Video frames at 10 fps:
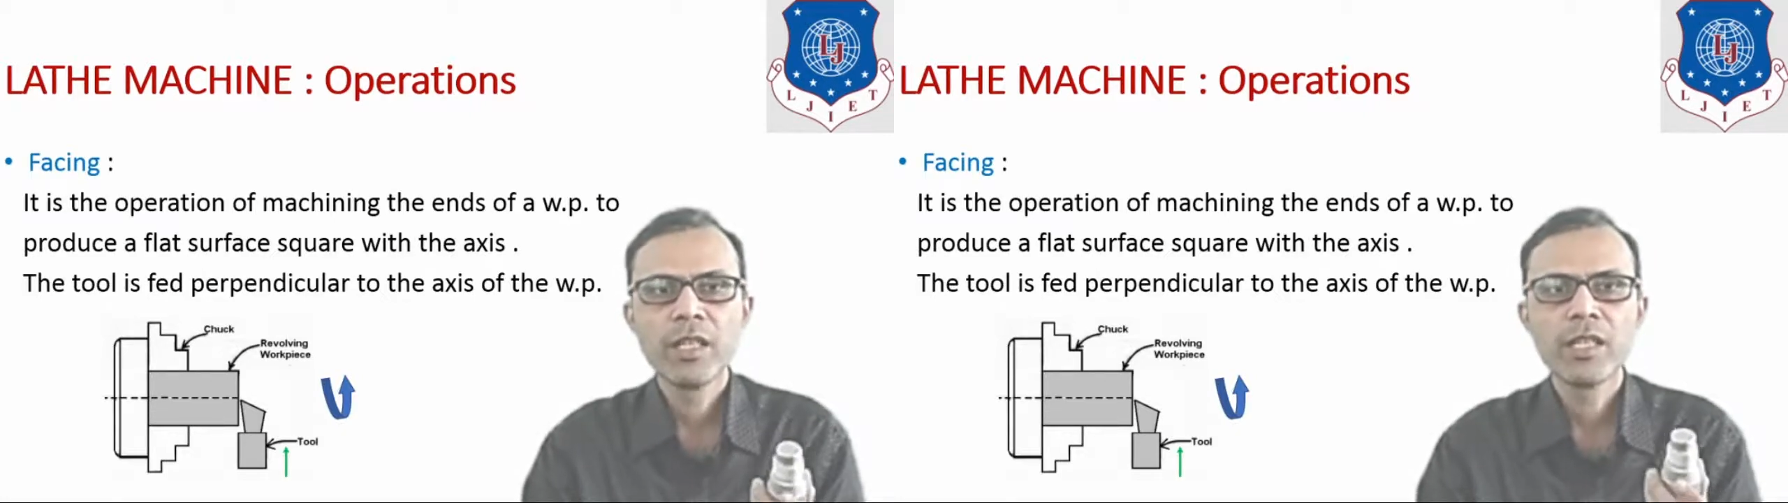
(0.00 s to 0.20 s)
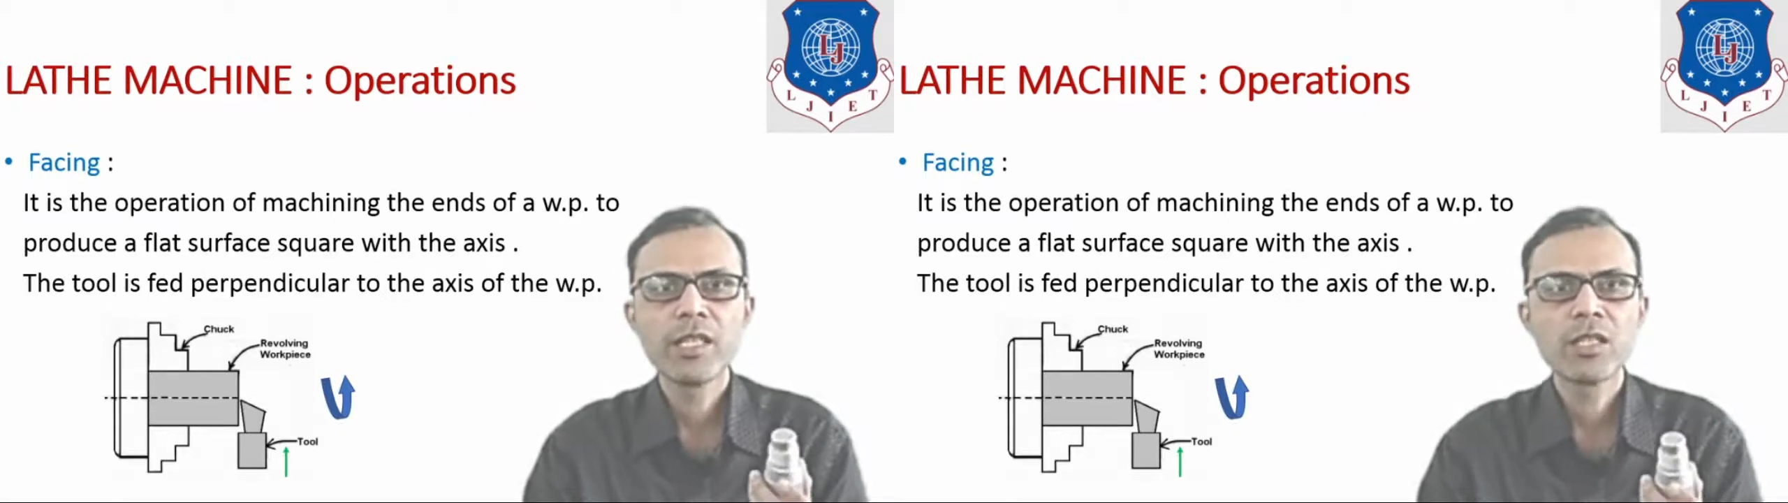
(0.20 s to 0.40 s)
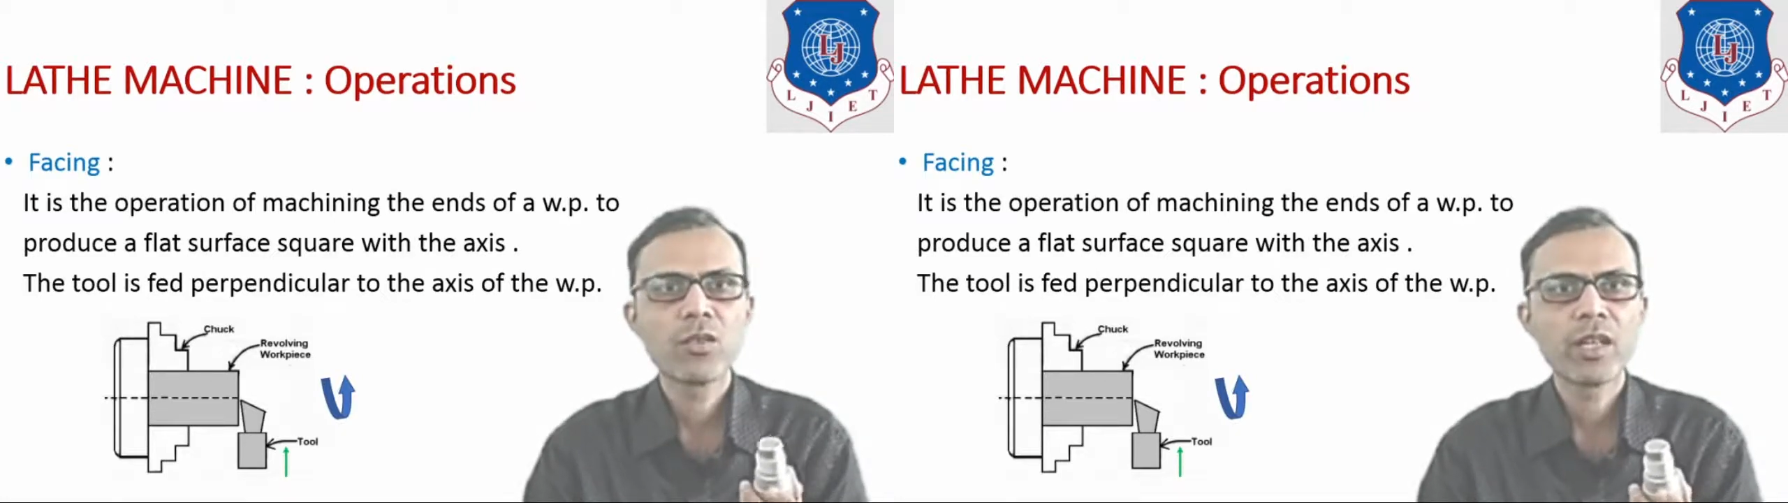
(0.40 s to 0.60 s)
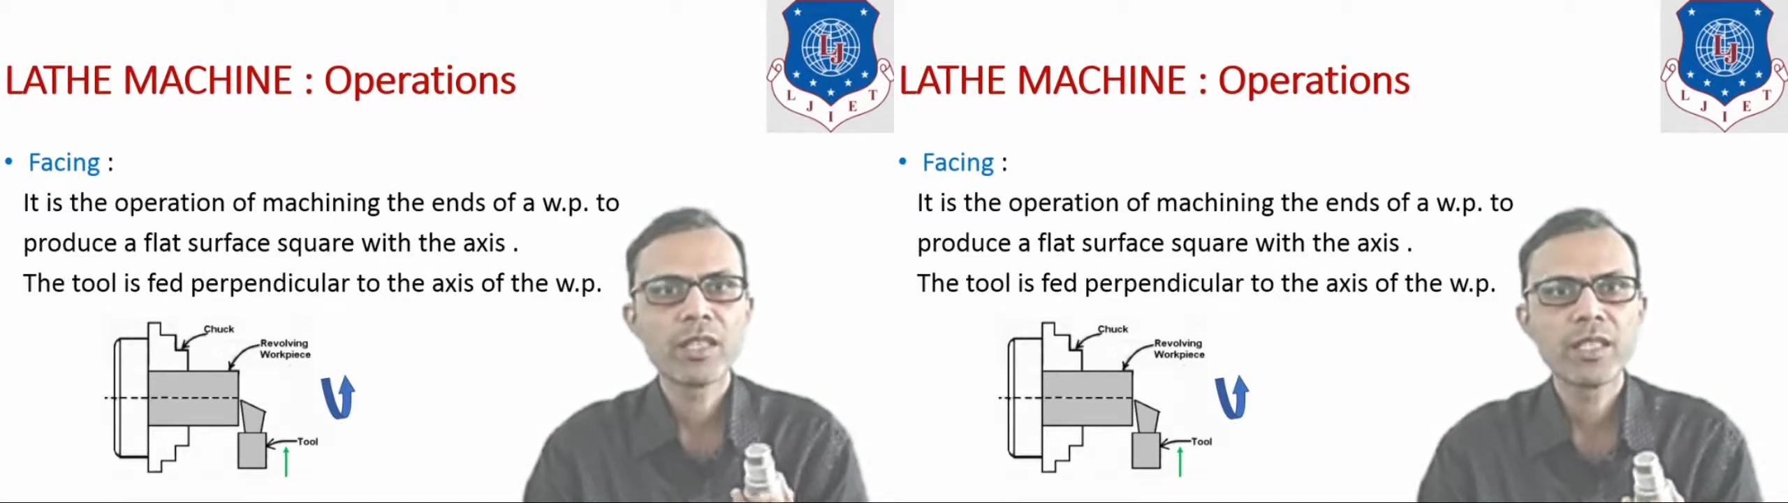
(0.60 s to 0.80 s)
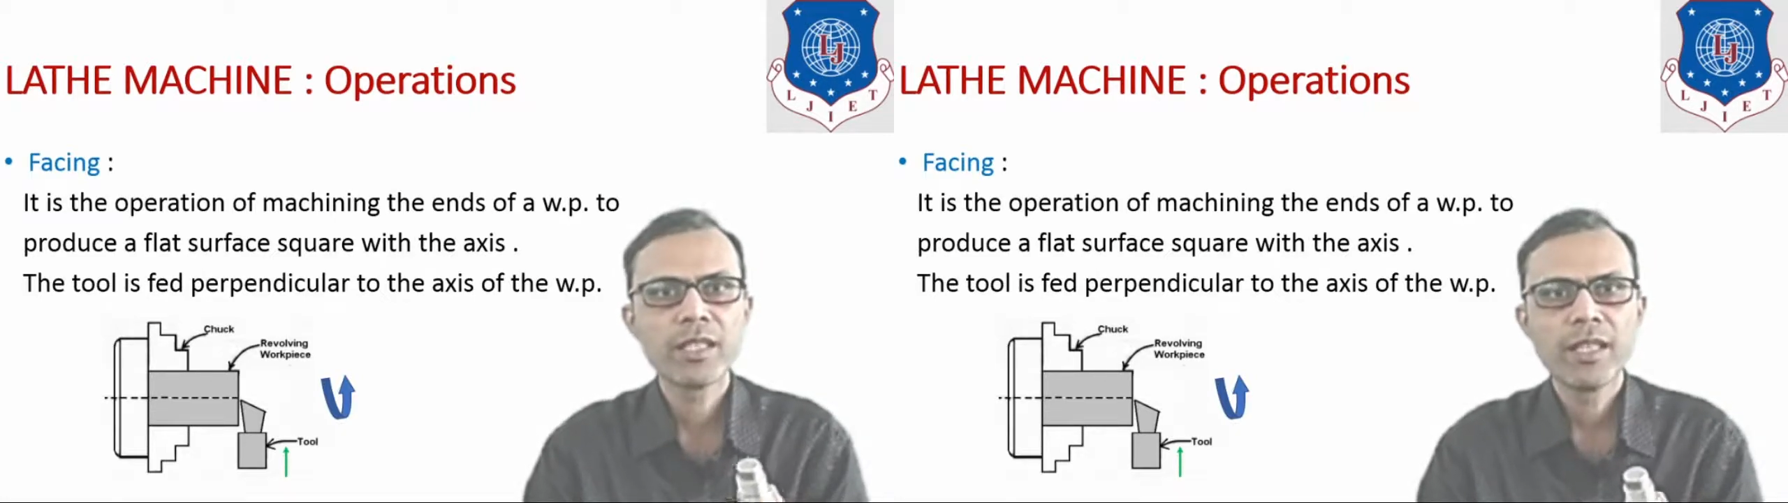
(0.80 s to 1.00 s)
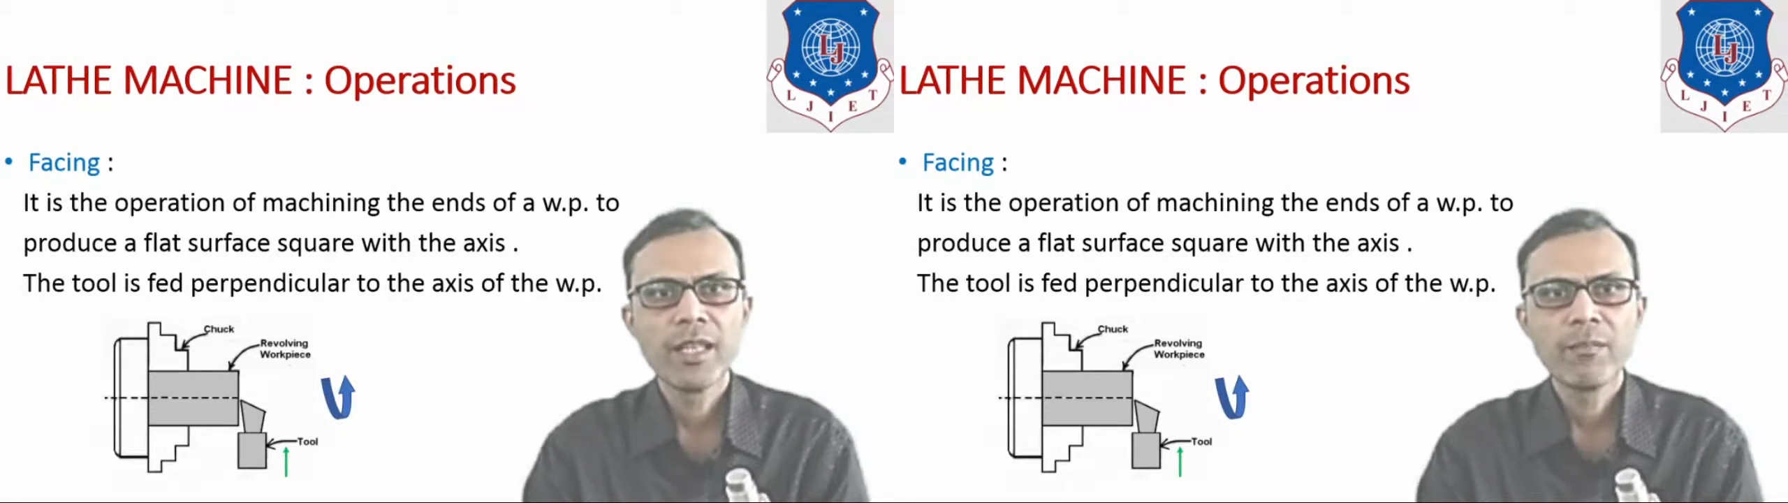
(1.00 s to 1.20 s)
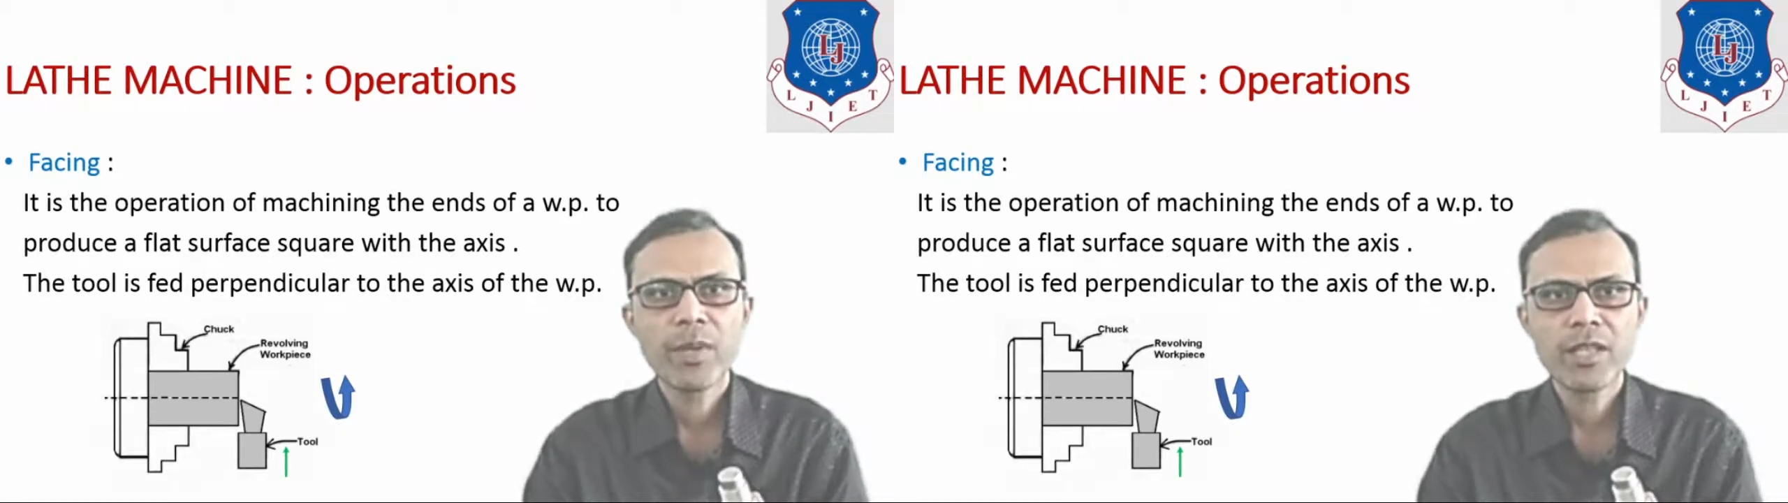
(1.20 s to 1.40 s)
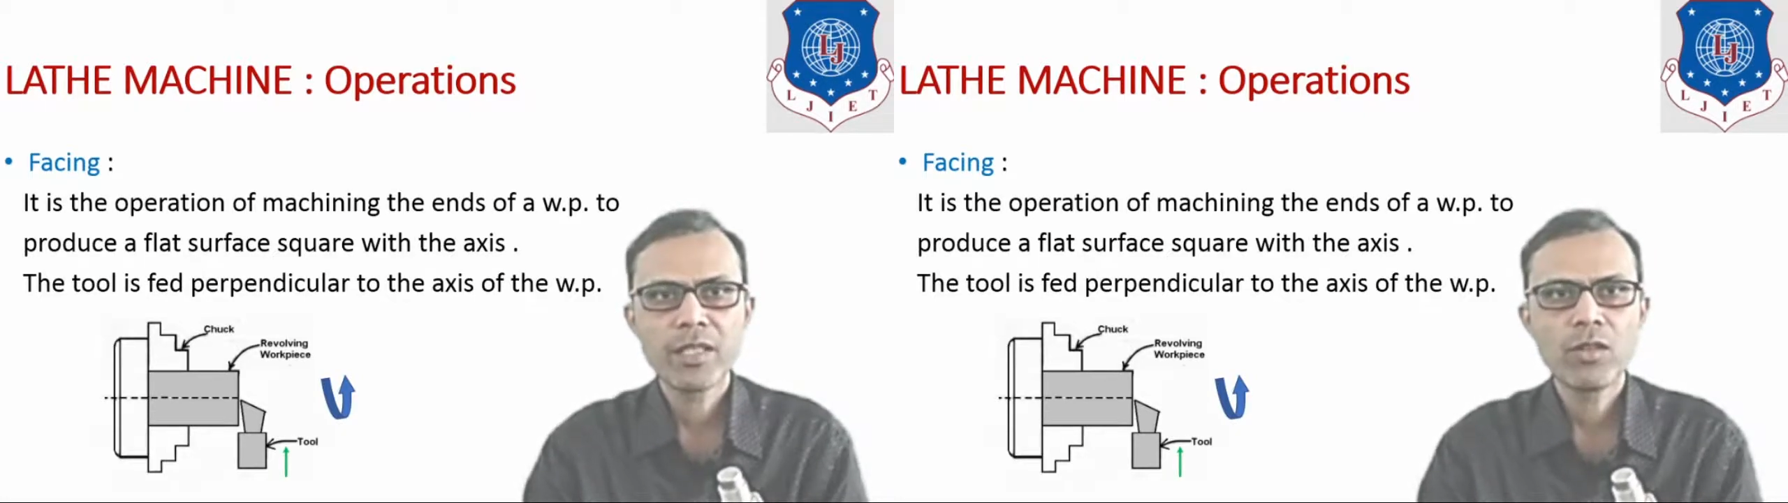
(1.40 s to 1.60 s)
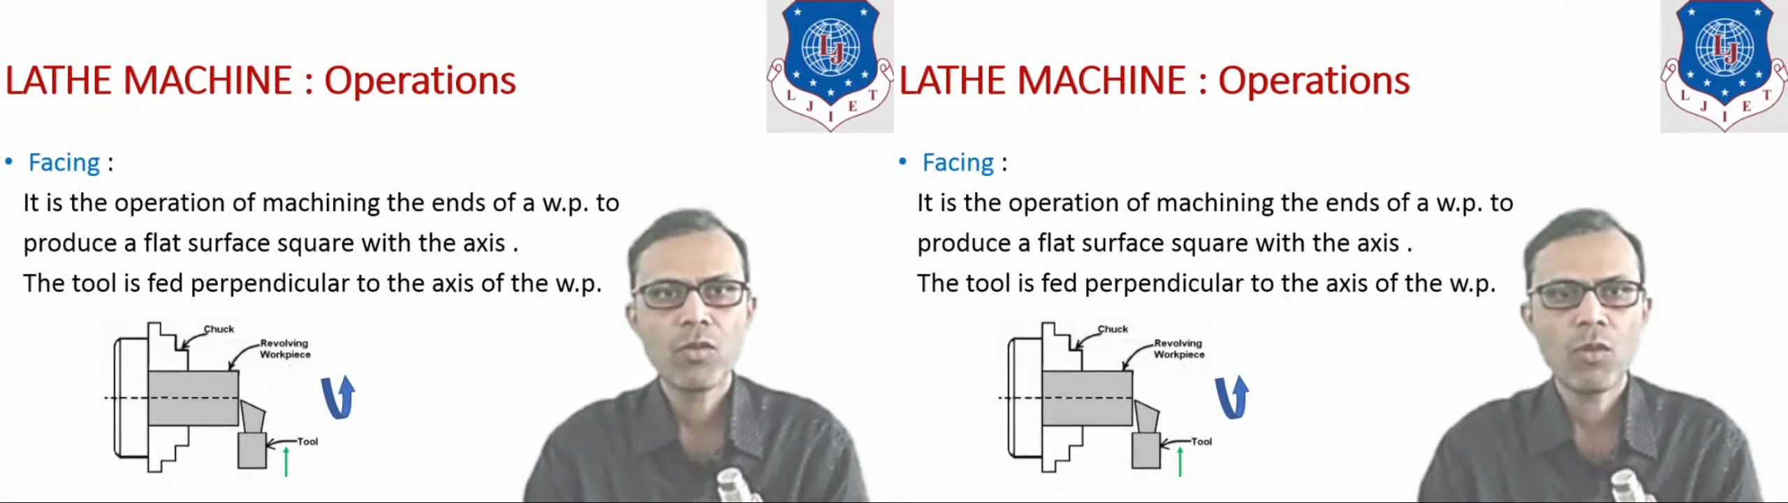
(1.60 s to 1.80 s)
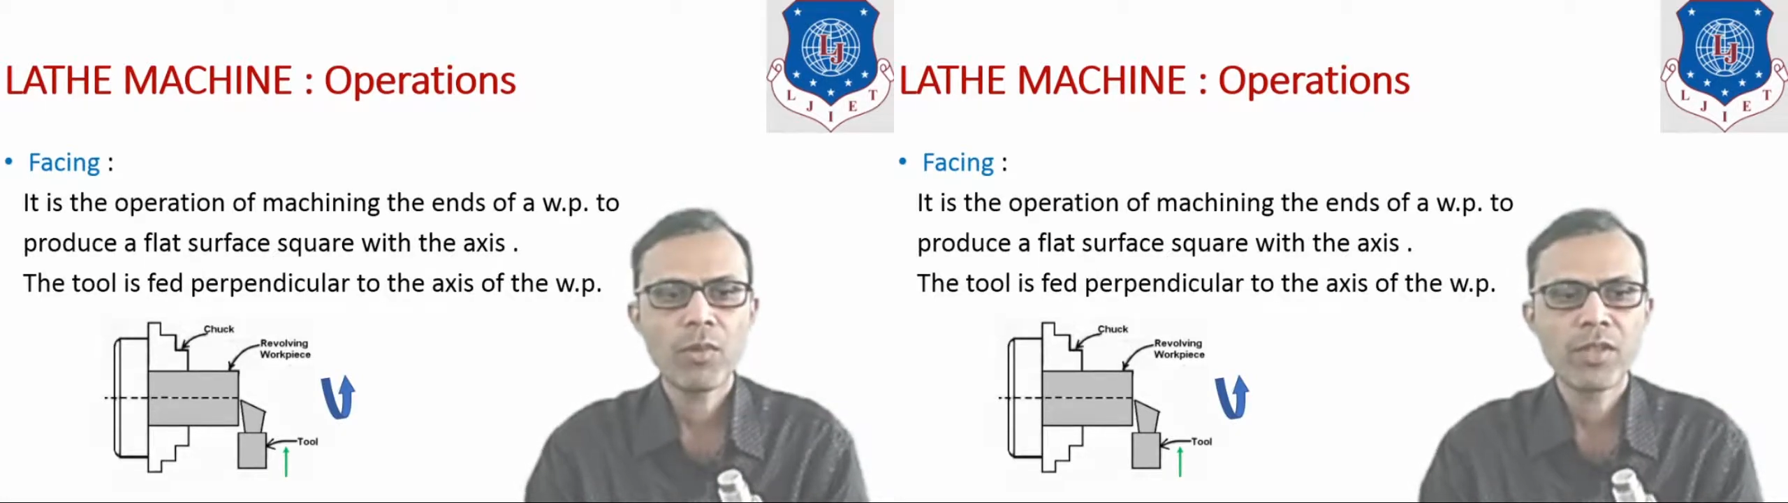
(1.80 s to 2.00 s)
is known as the facing
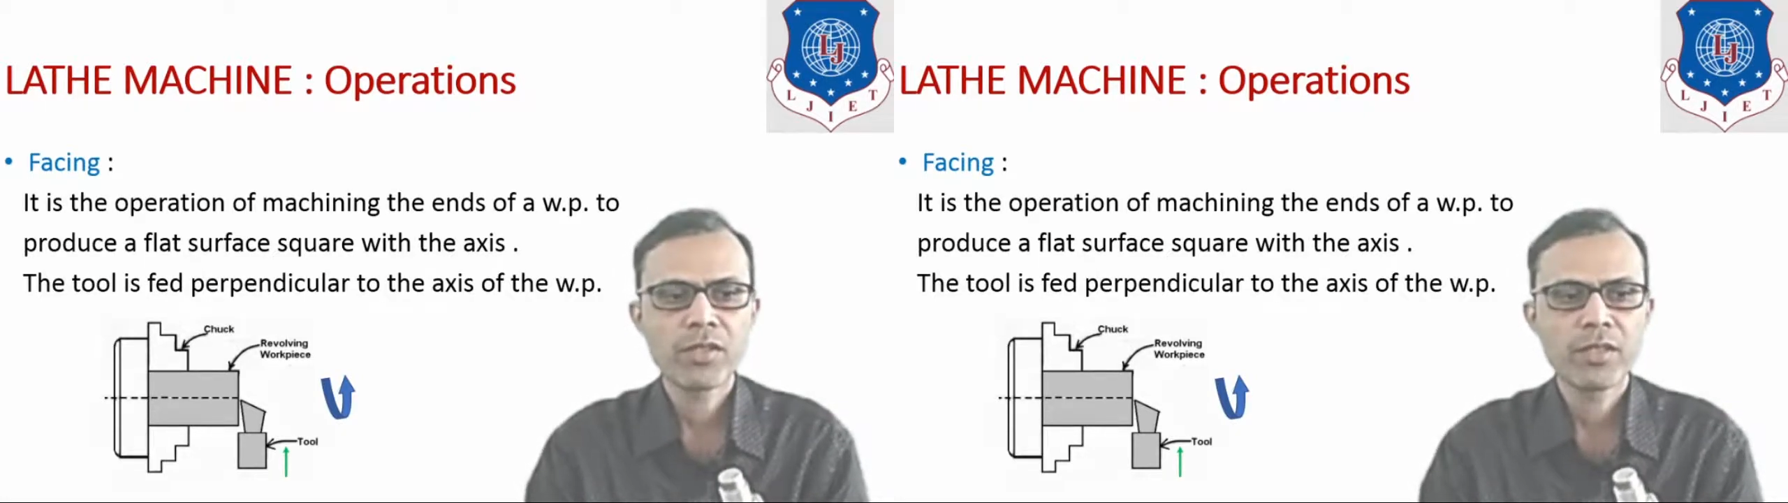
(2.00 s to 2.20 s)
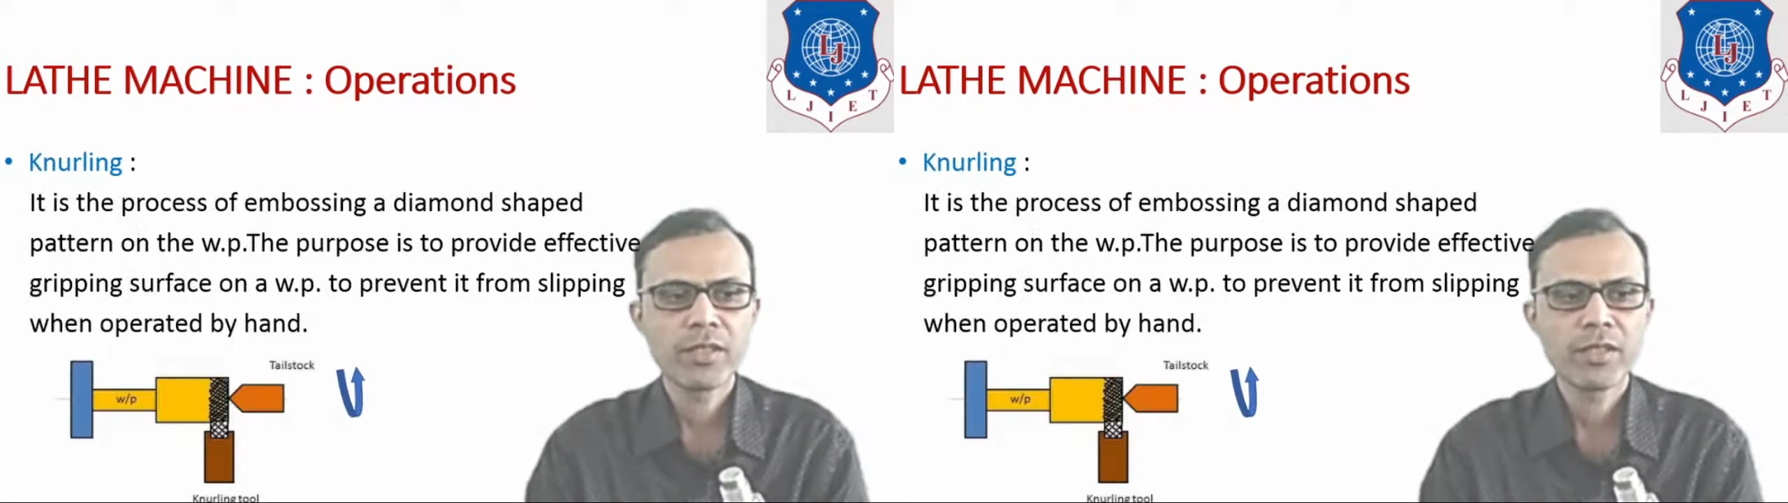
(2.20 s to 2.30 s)
operation.